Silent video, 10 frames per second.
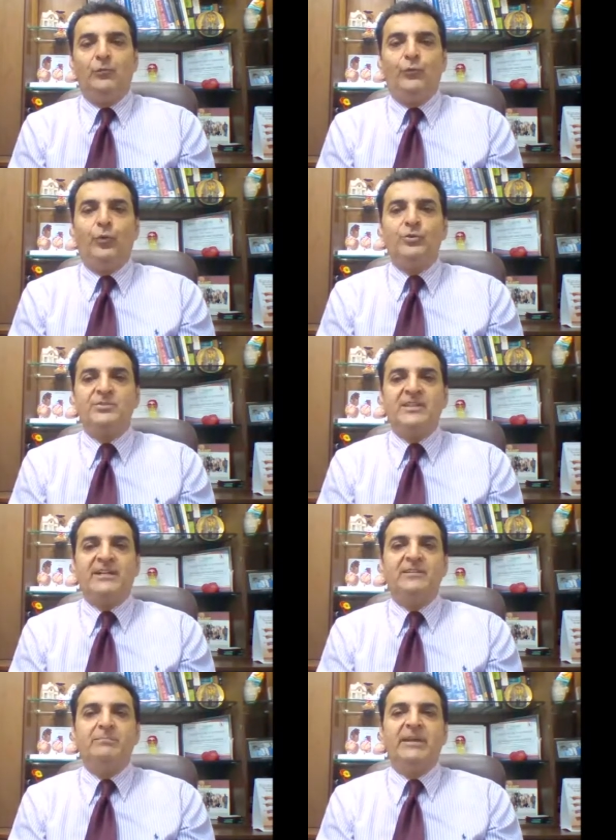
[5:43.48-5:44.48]
4
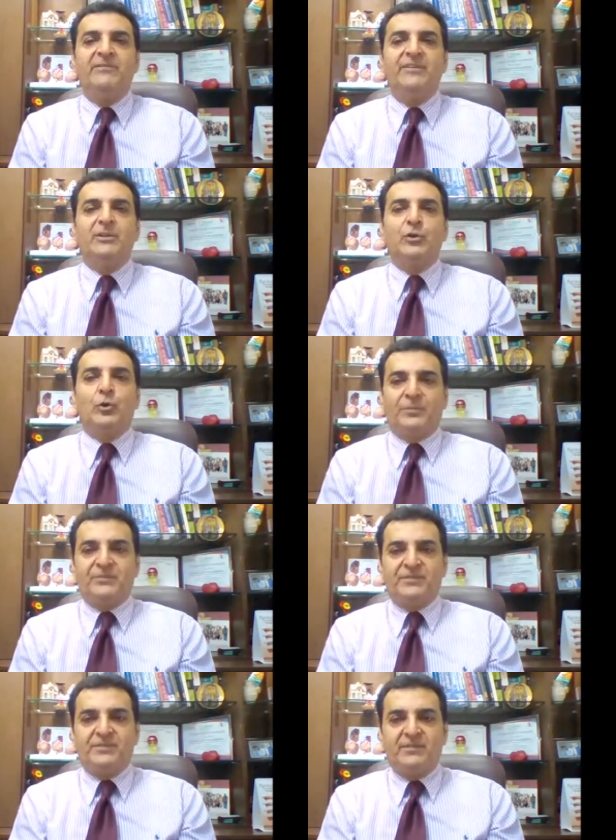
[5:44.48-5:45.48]
statin benefit
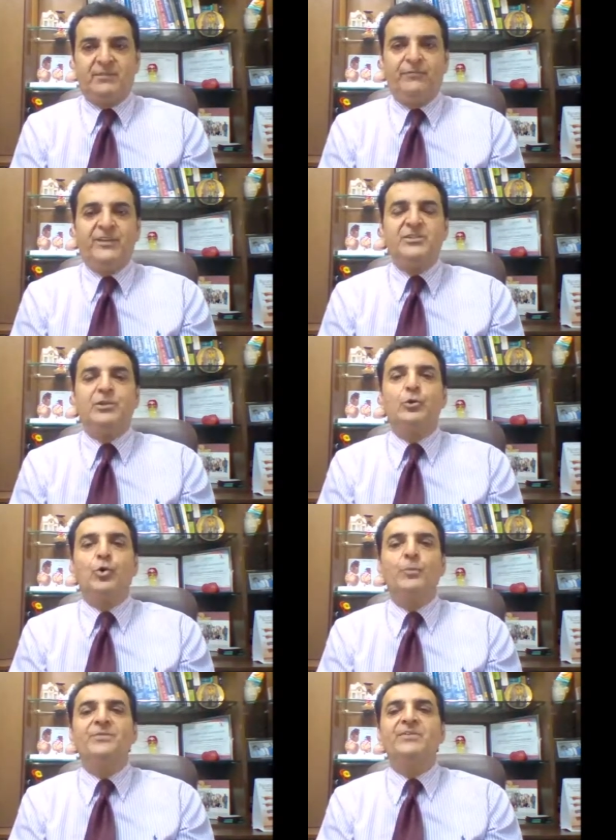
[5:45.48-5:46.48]
groups. Which
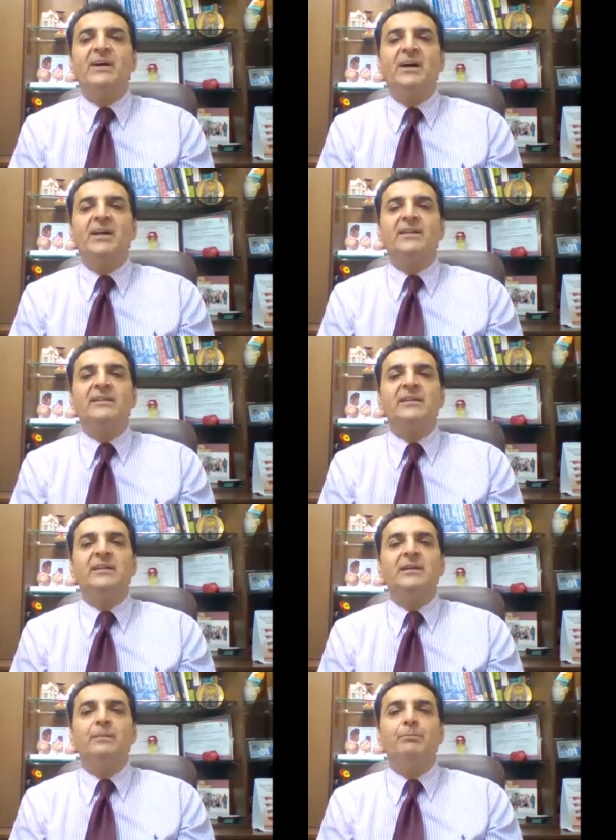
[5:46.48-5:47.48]
groups are
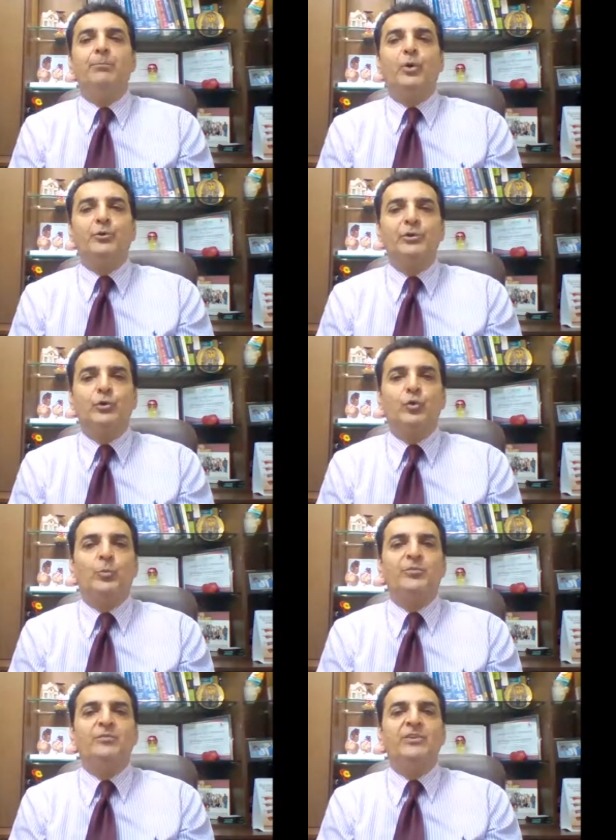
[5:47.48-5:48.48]
the important
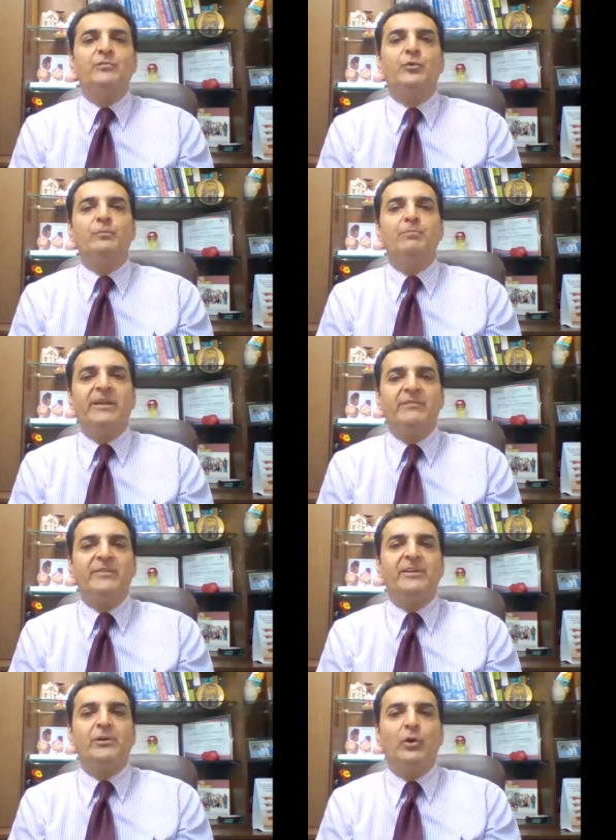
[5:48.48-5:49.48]
groups which would
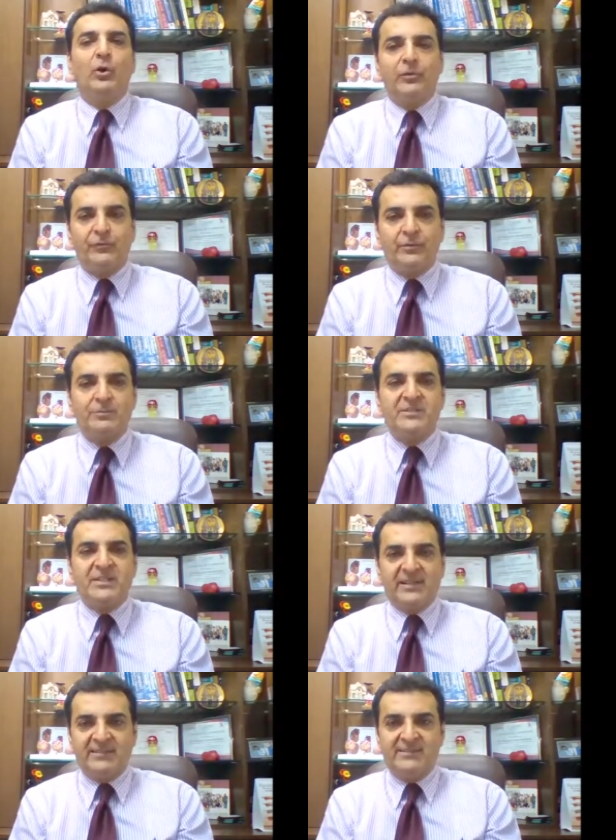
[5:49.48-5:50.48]
benefit a lot from
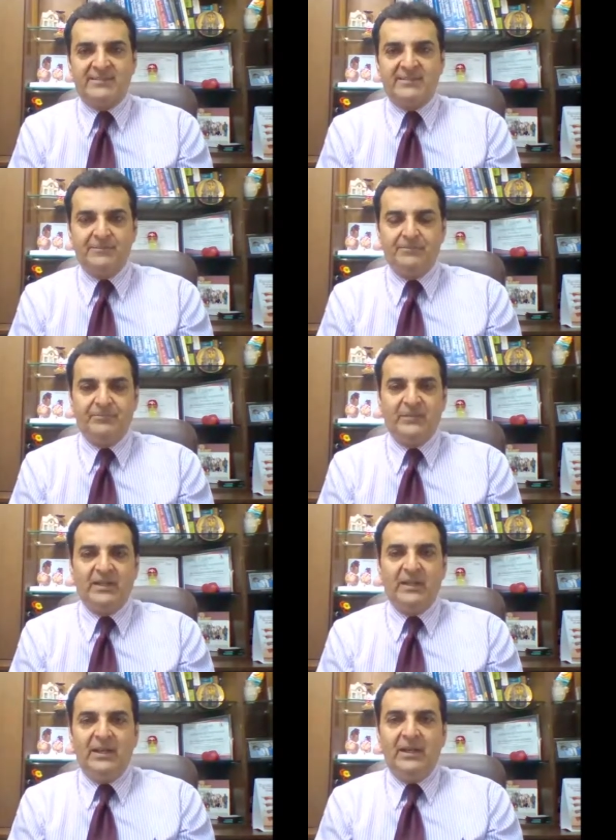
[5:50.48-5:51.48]
statins?
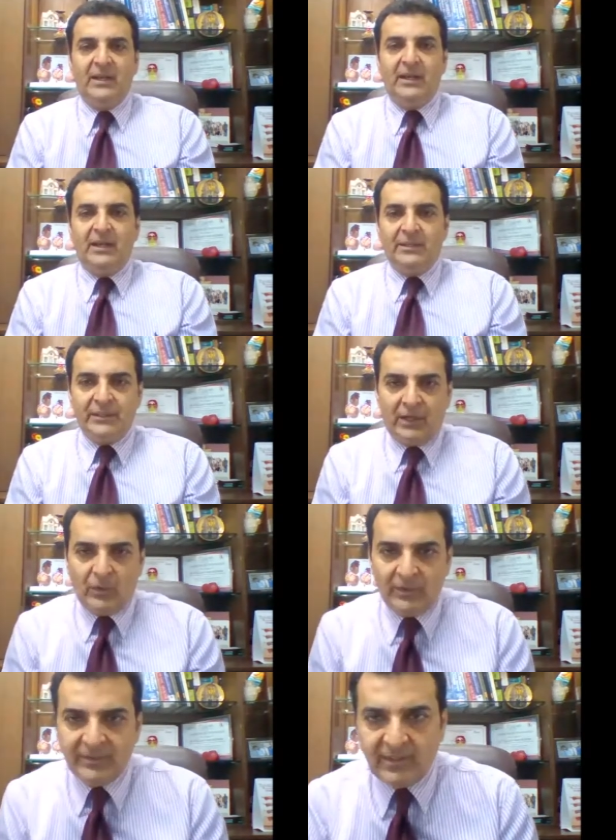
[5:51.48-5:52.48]

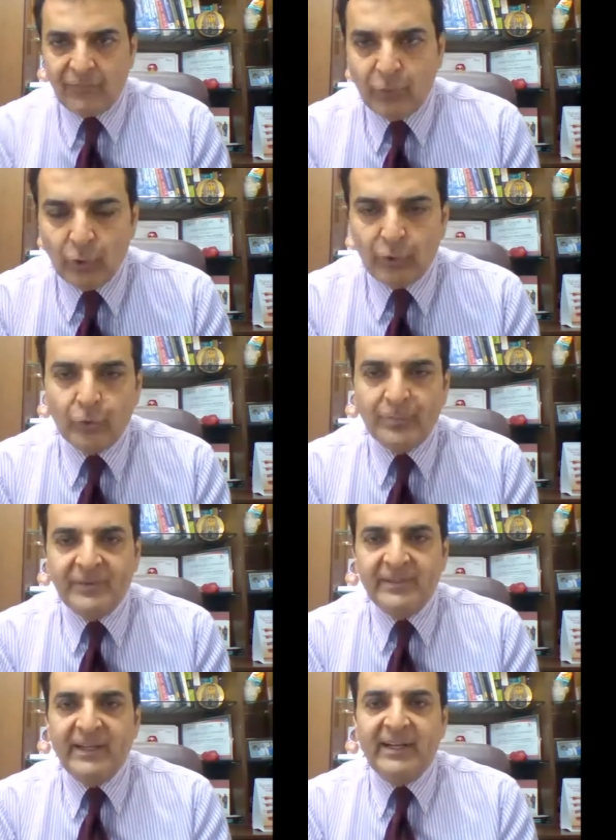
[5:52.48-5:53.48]
Now, there are 4 groups
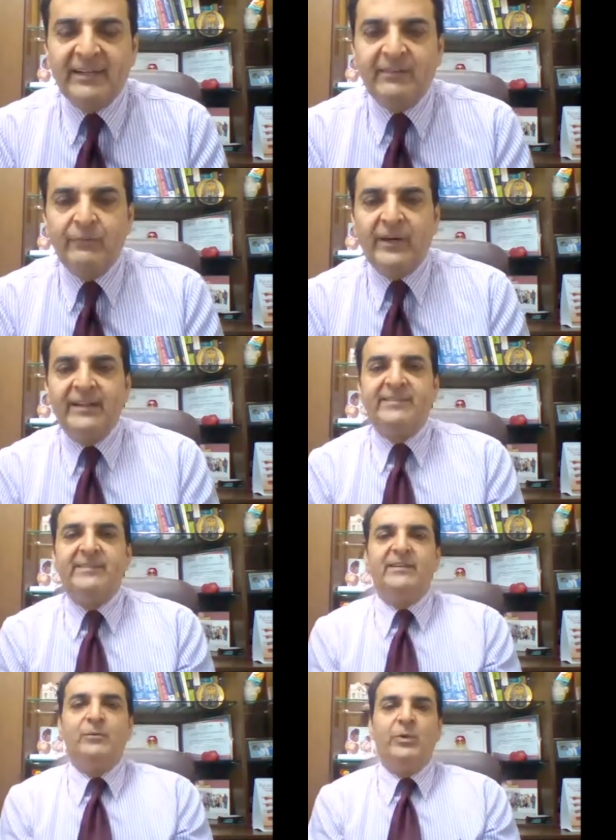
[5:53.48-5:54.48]
in that. One is
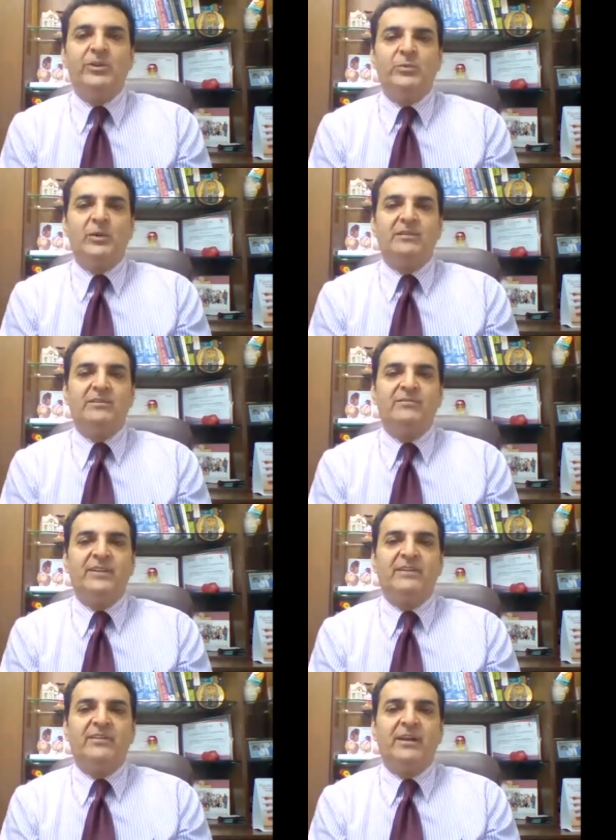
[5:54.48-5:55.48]
the individuals
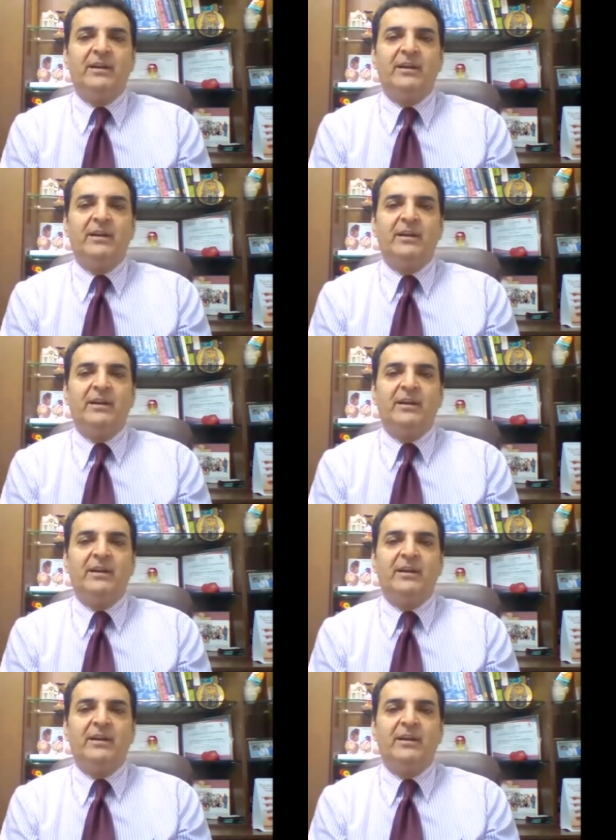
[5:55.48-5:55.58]
with